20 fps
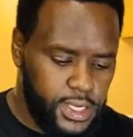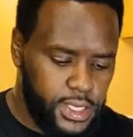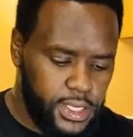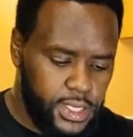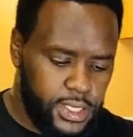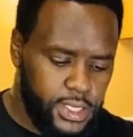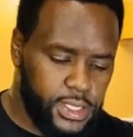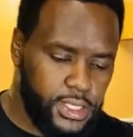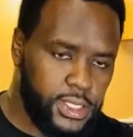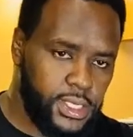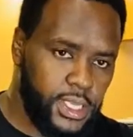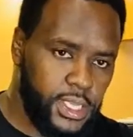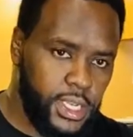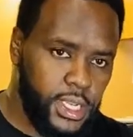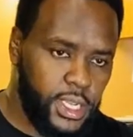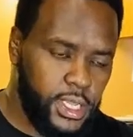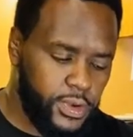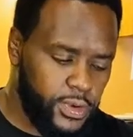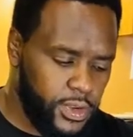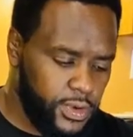It's in
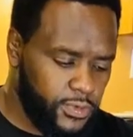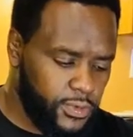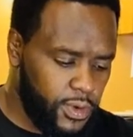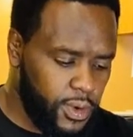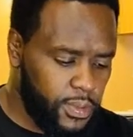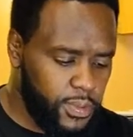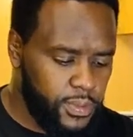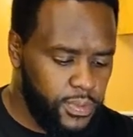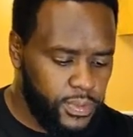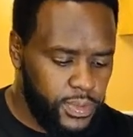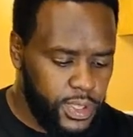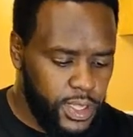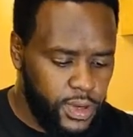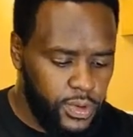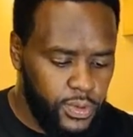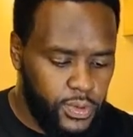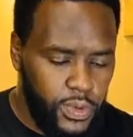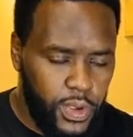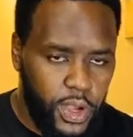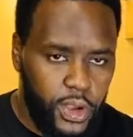liquid form. Then
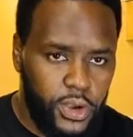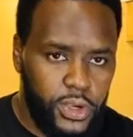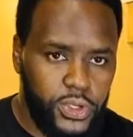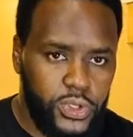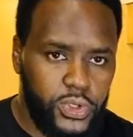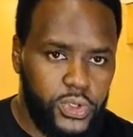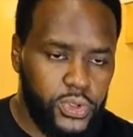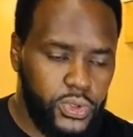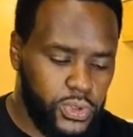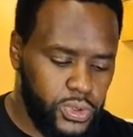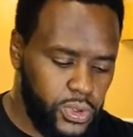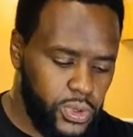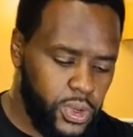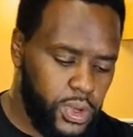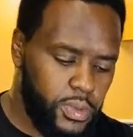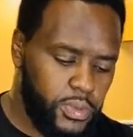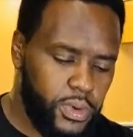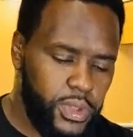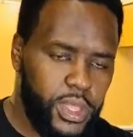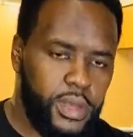we are going to
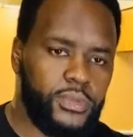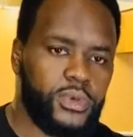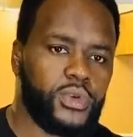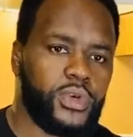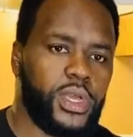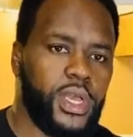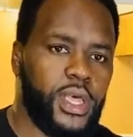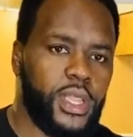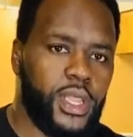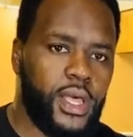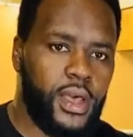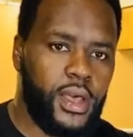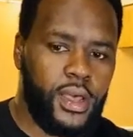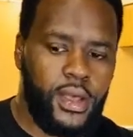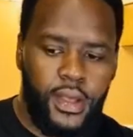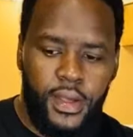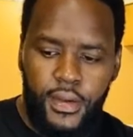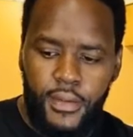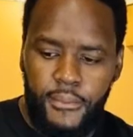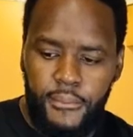put them together,
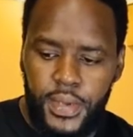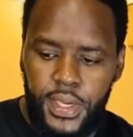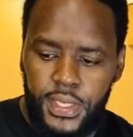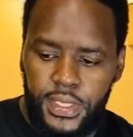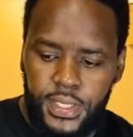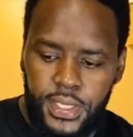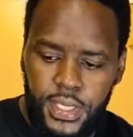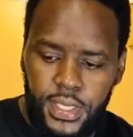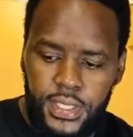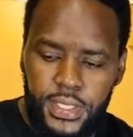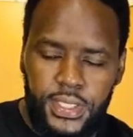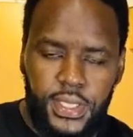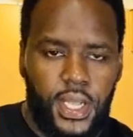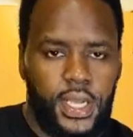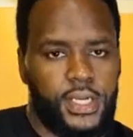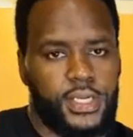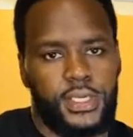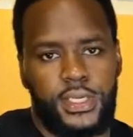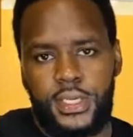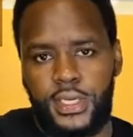mix and
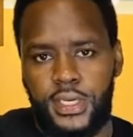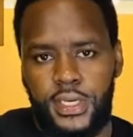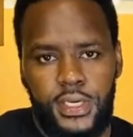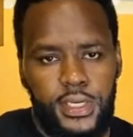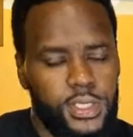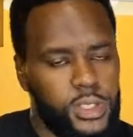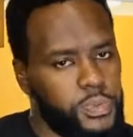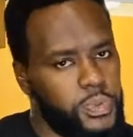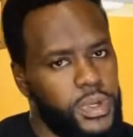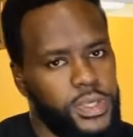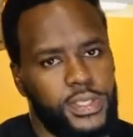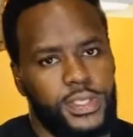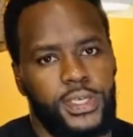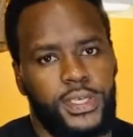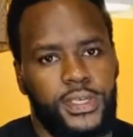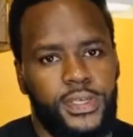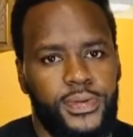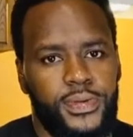start dispensing.